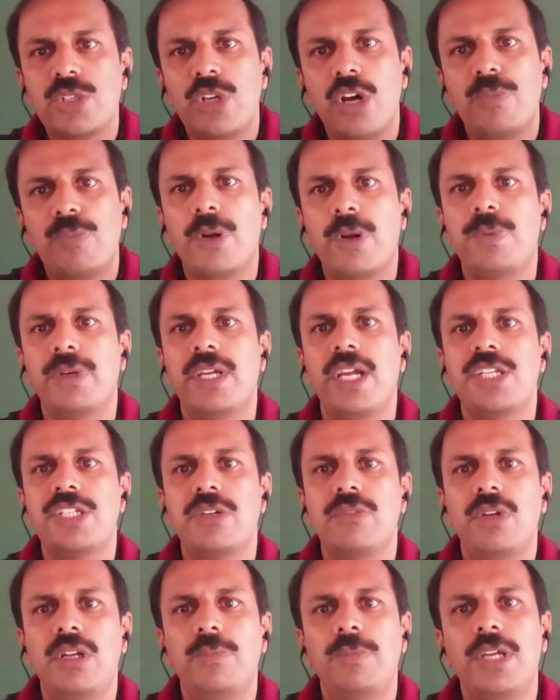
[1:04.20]
of
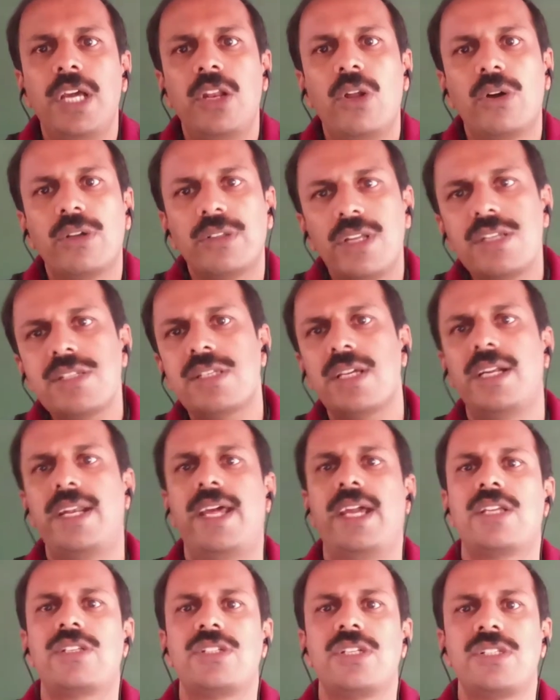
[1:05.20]
propagation will be along the
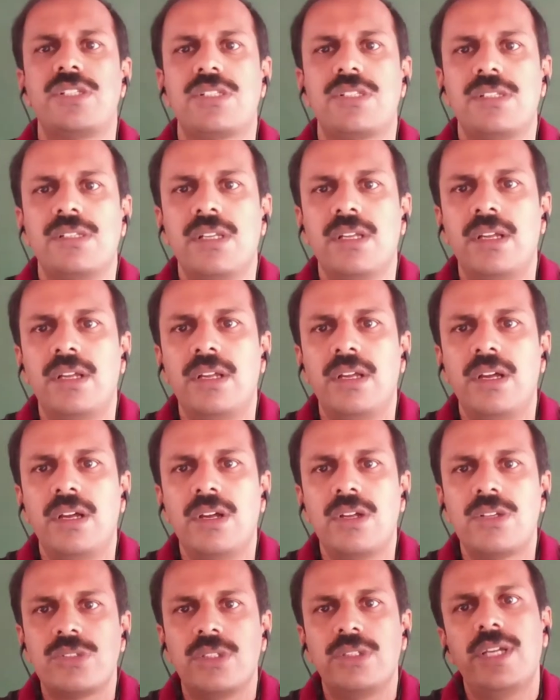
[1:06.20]
z-axis.
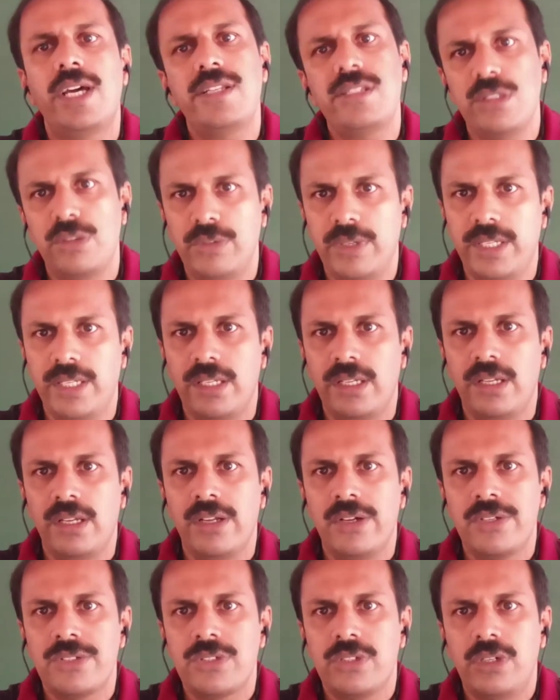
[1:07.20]
So that's the way.
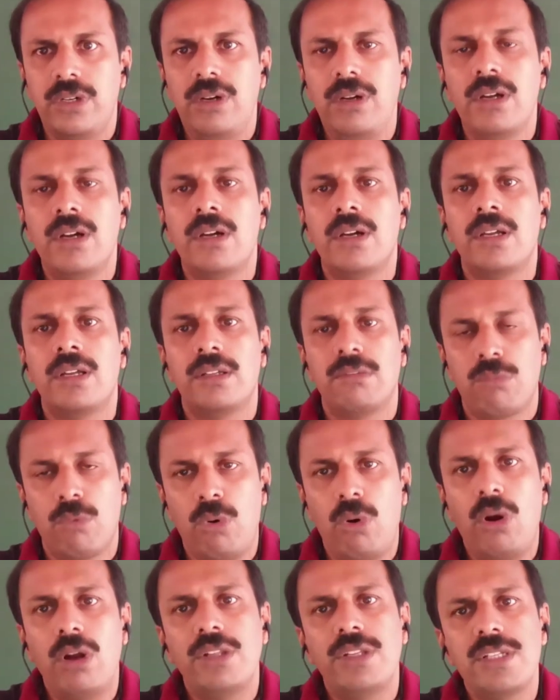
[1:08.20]
So
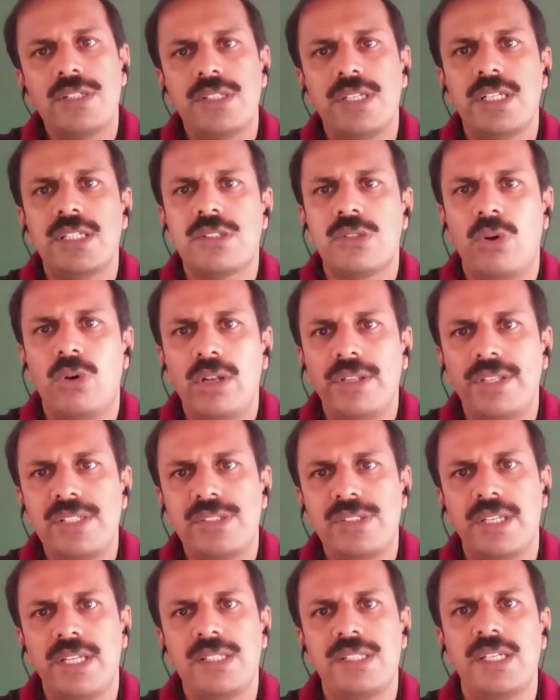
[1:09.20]
all these
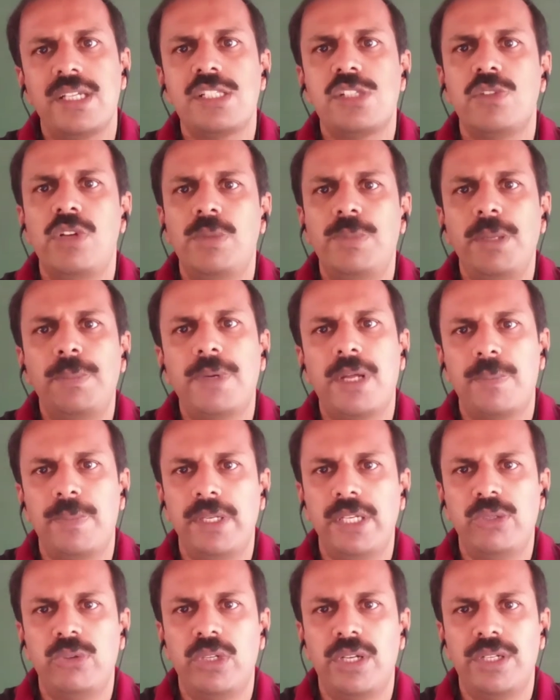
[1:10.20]
three things will be
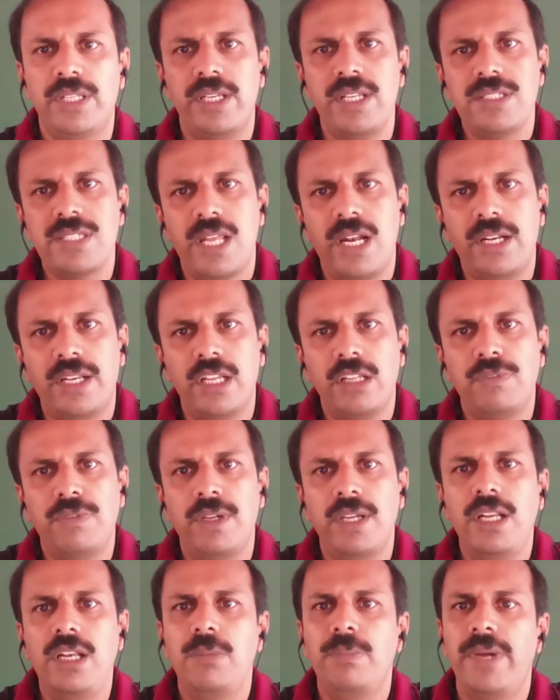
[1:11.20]
perpendicular. That is electric
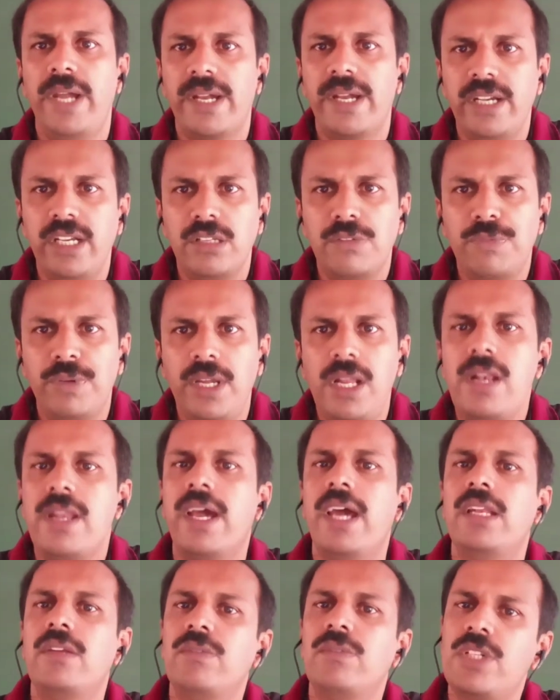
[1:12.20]
field, magnetic field,
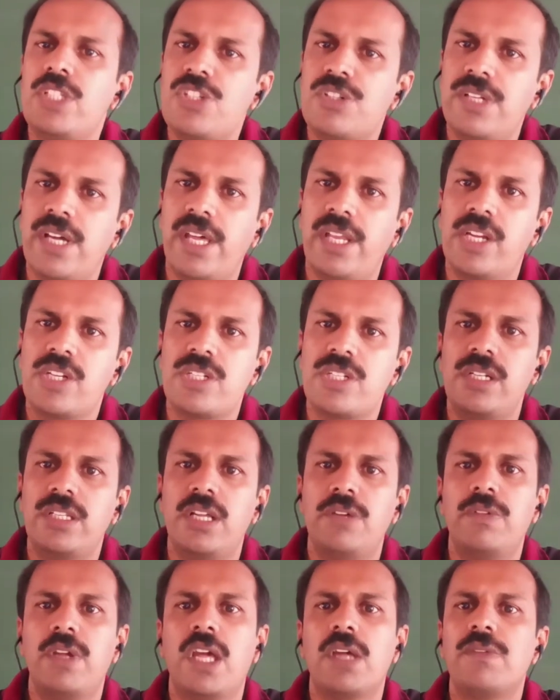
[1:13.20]
and which direction
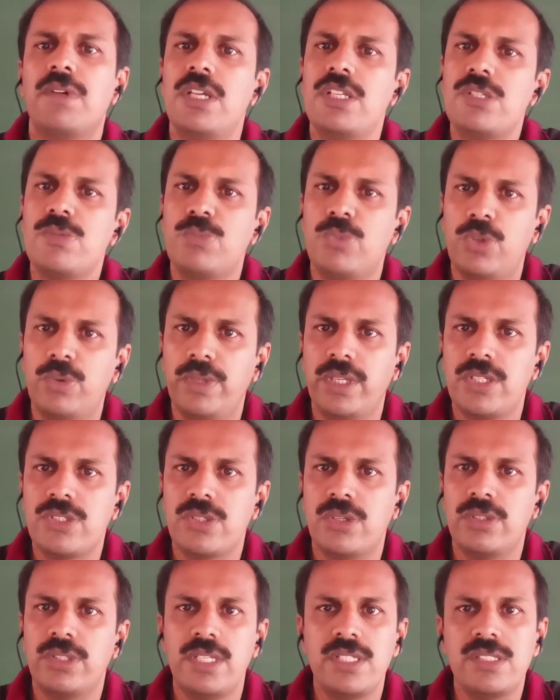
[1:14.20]
the wave is moving.
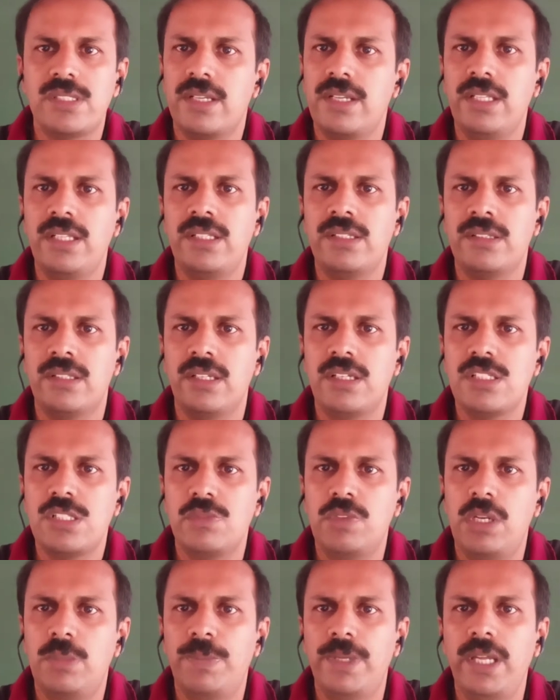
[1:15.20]
So these three things
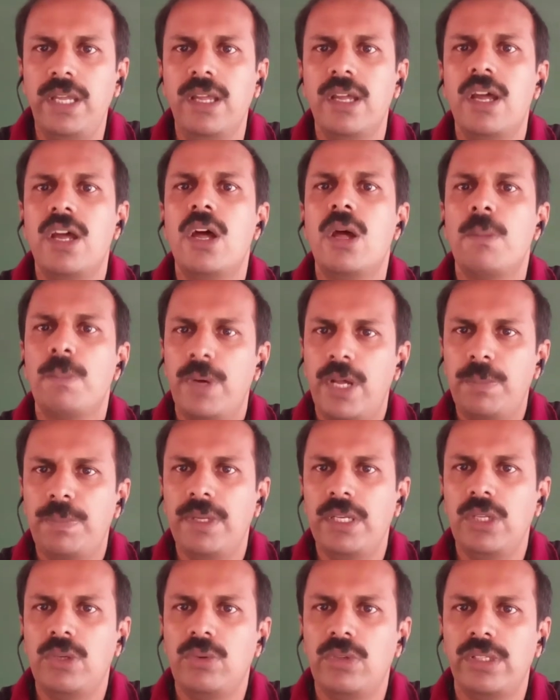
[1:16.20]
will be
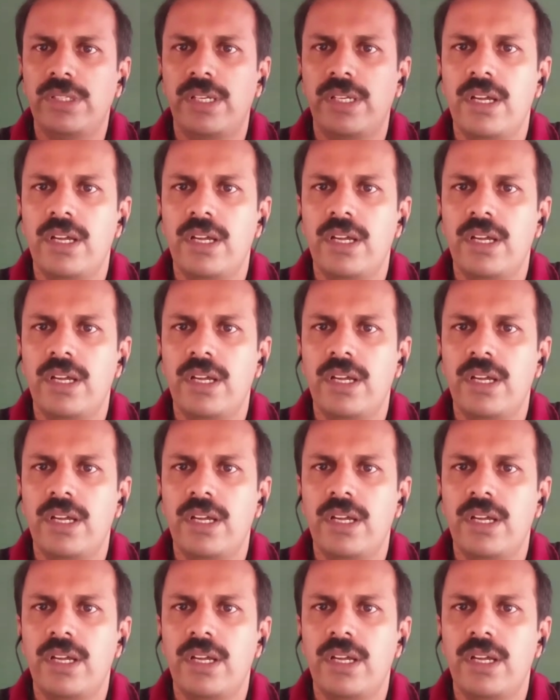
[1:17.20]
perpendicular.